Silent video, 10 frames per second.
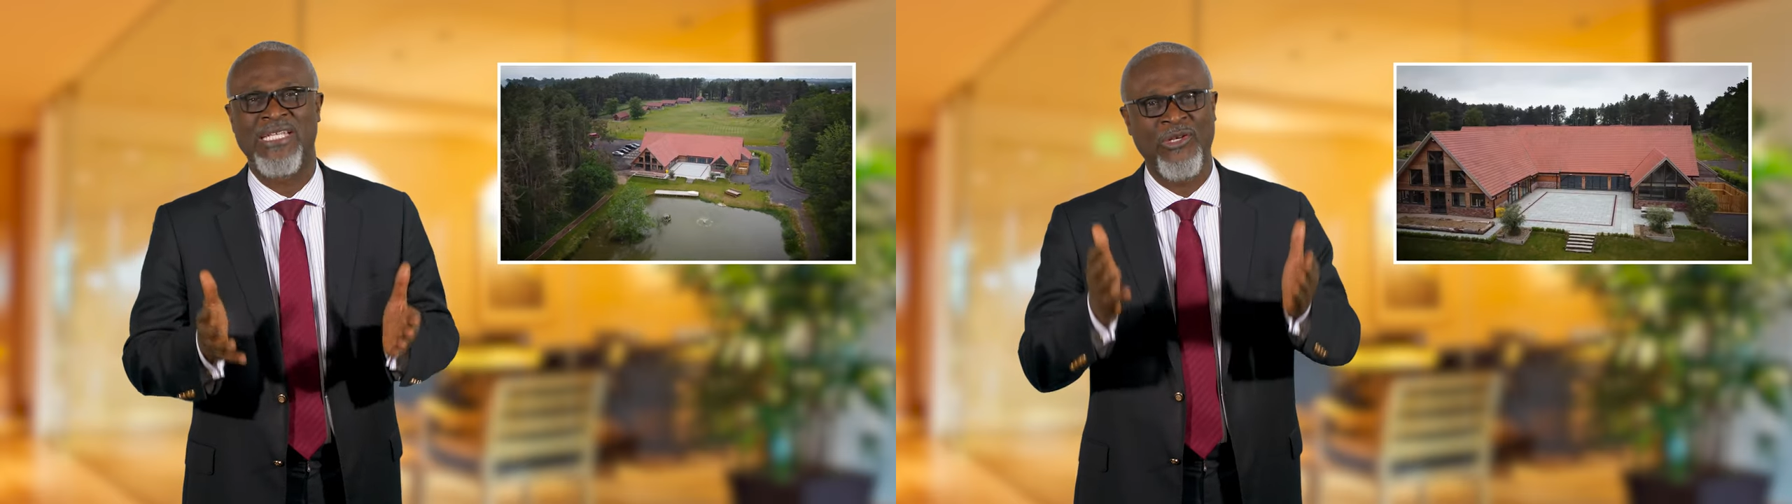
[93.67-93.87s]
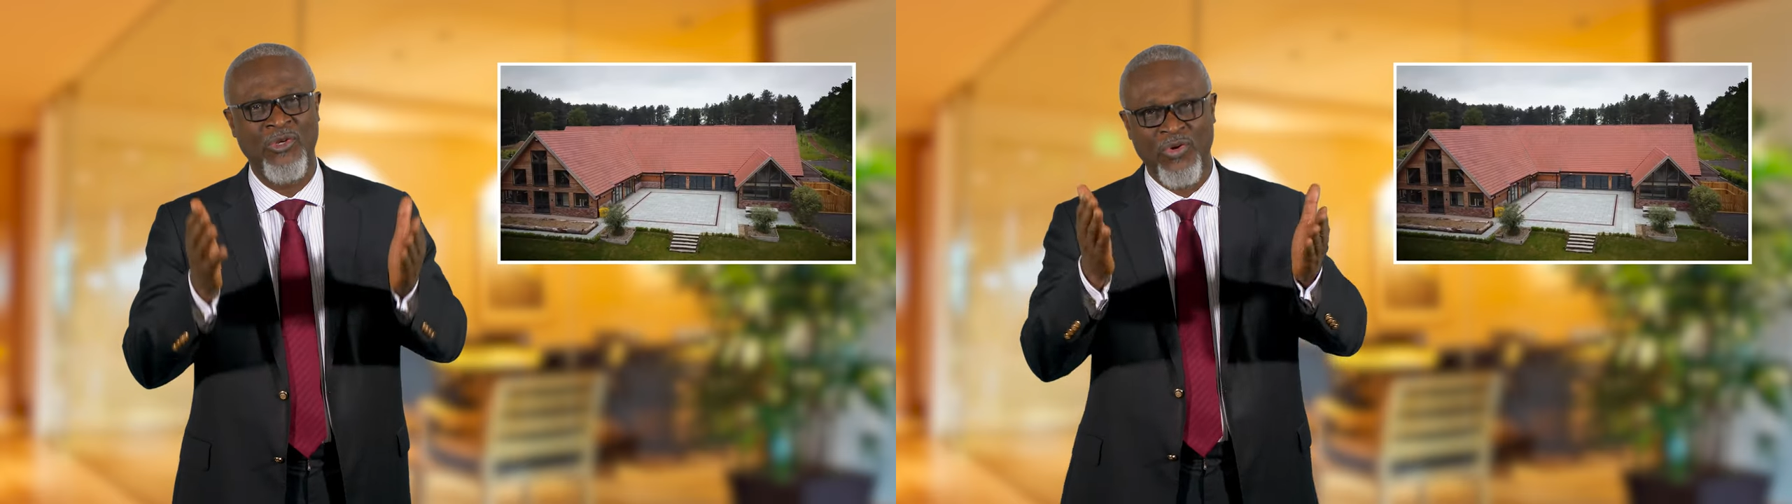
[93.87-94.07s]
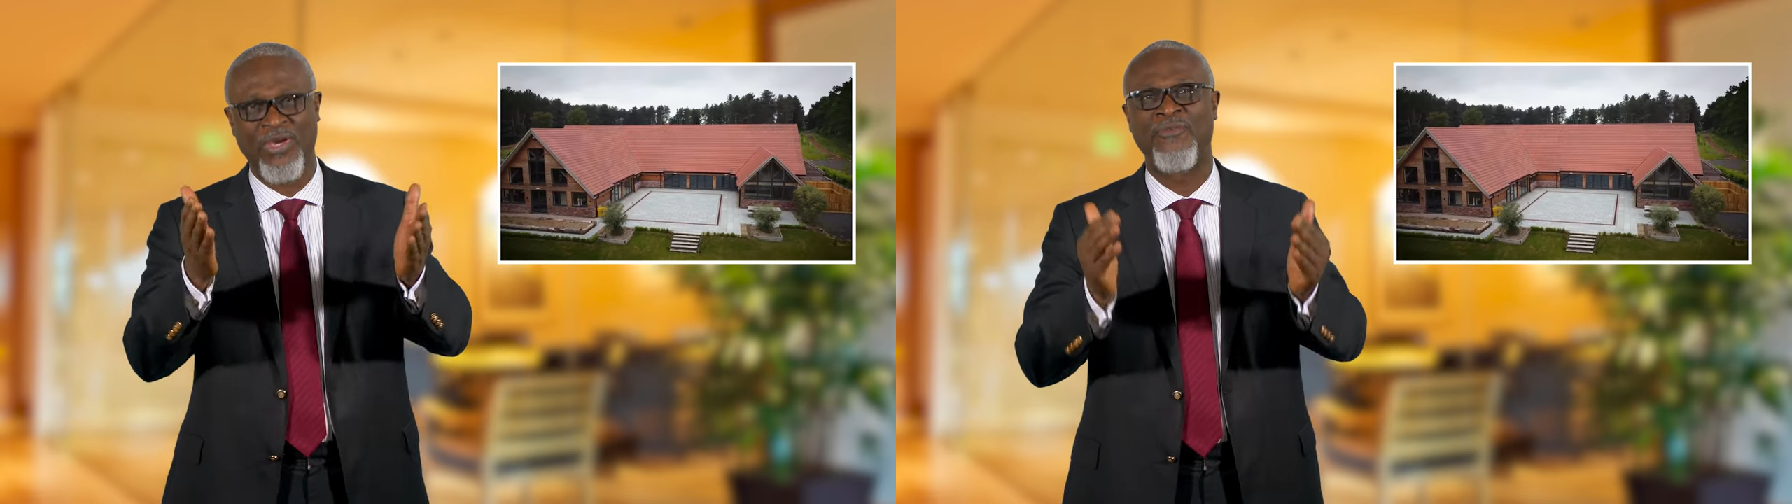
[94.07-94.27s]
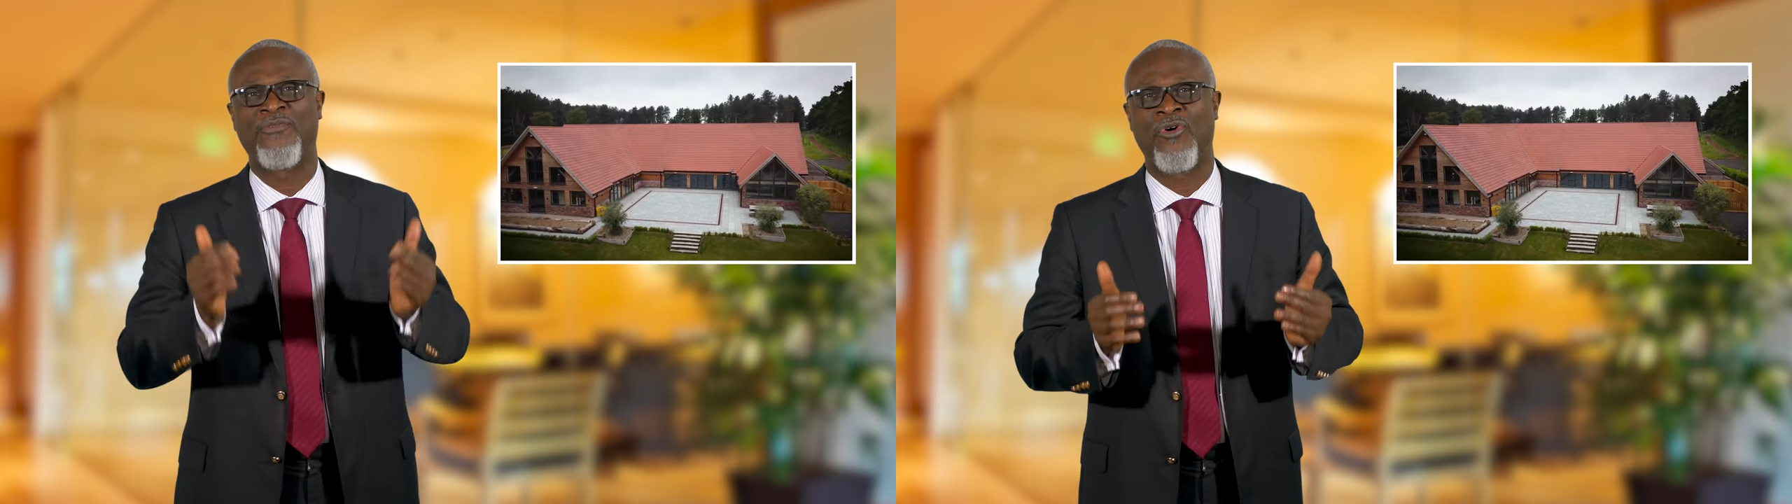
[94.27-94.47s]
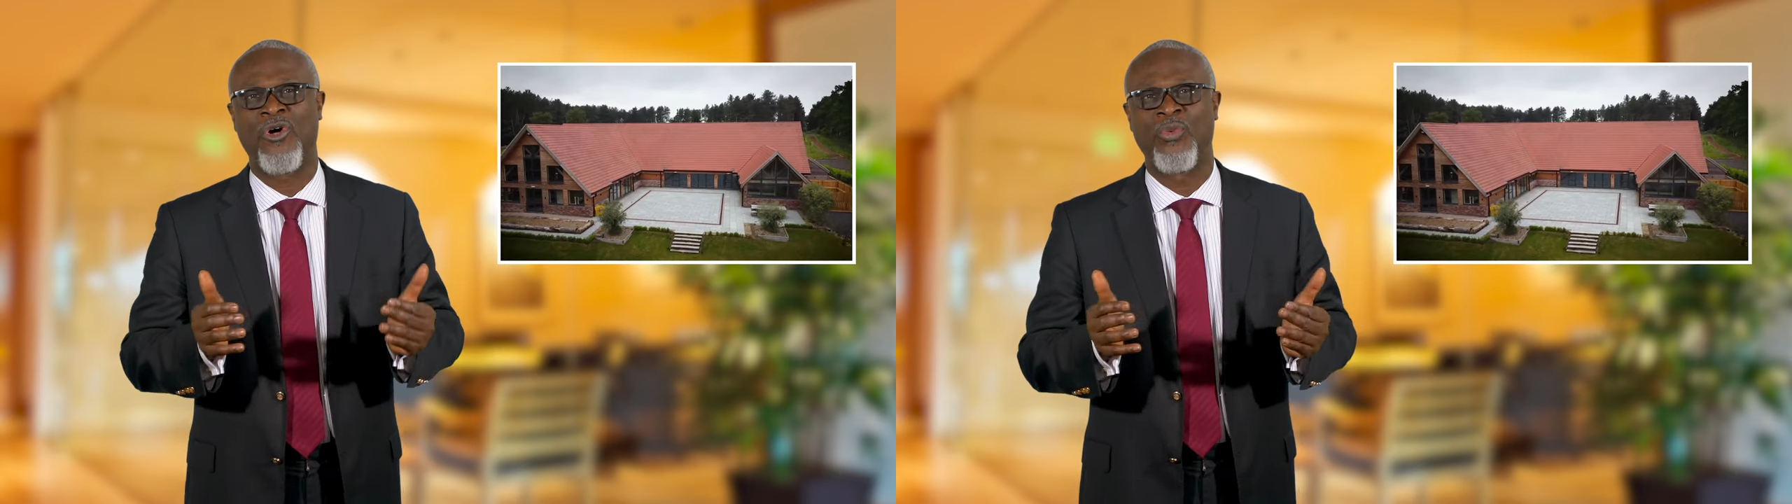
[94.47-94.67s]
and looking
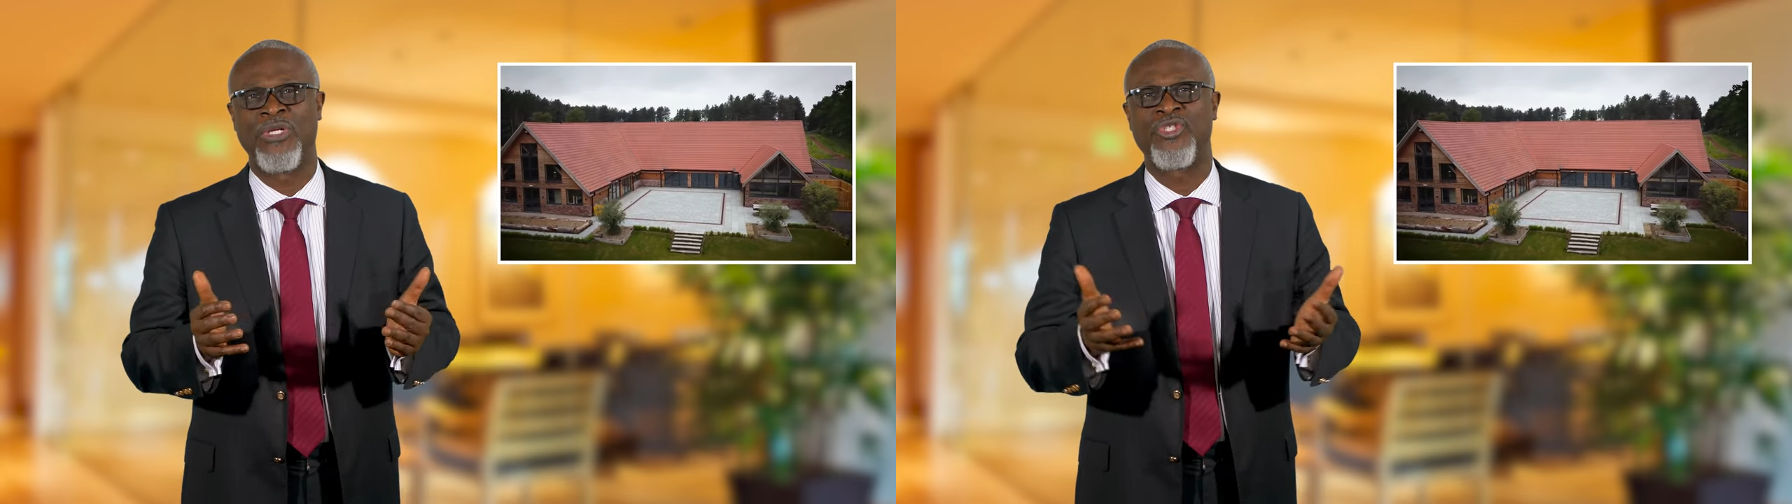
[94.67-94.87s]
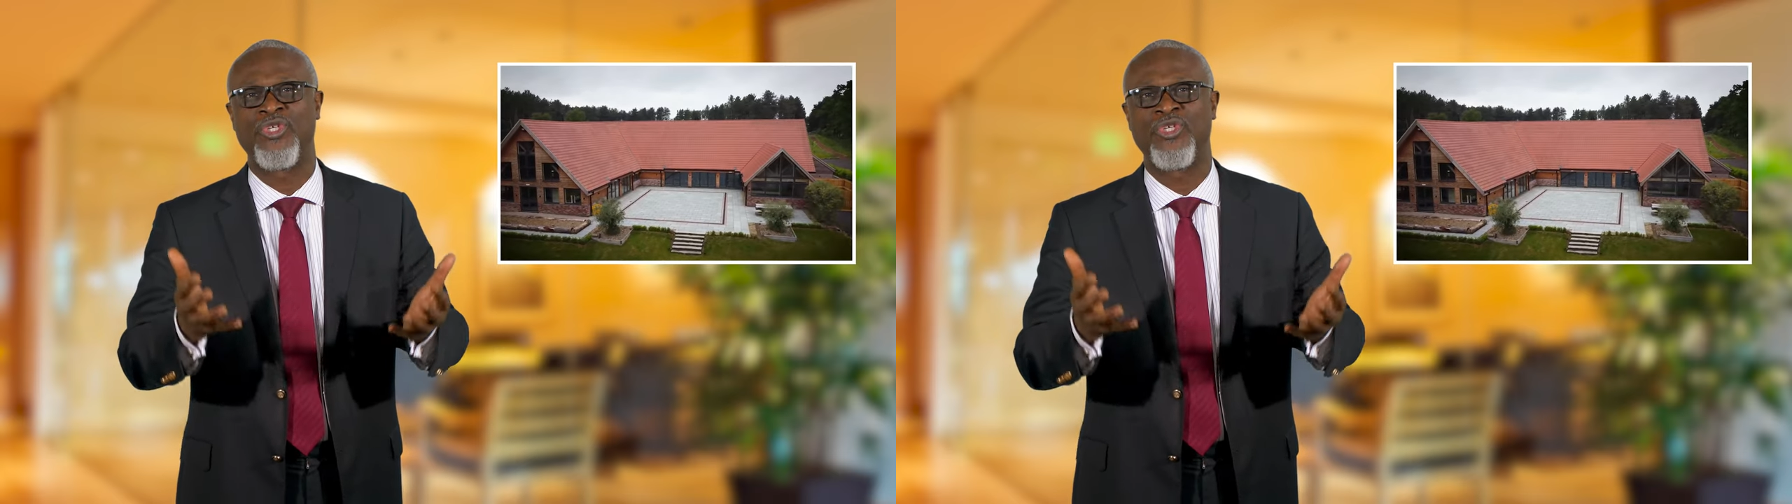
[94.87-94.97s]
forward